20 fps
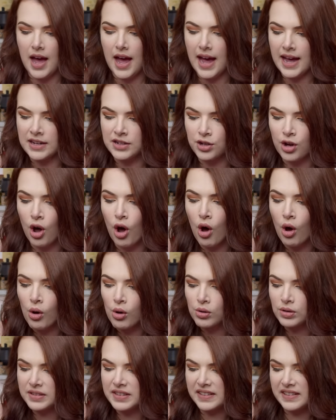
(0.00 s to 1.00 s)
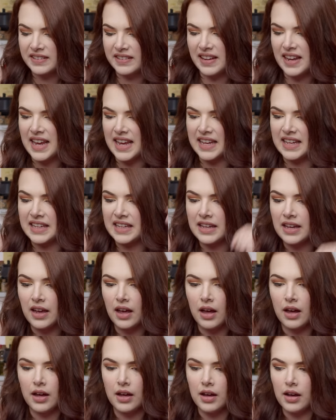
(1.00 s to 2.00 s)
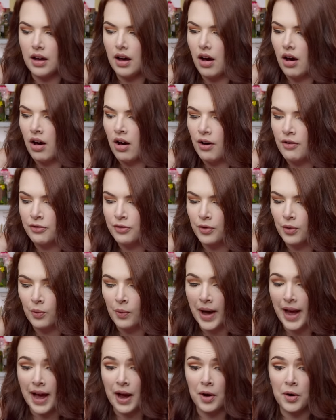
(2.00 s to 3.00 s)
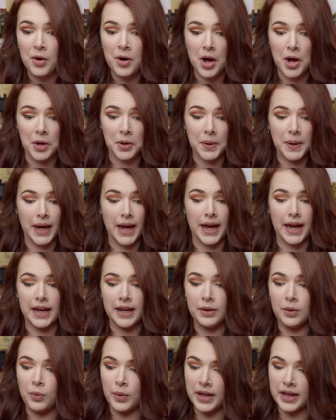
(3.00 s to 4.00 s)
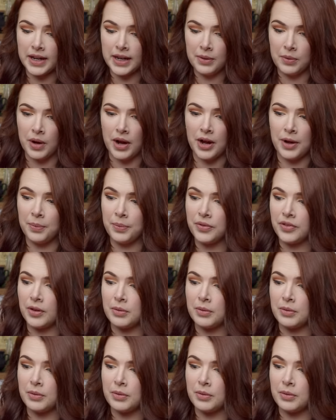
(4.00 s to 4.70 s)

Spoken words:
and a whole sea of, wow, okay, wiggly worms.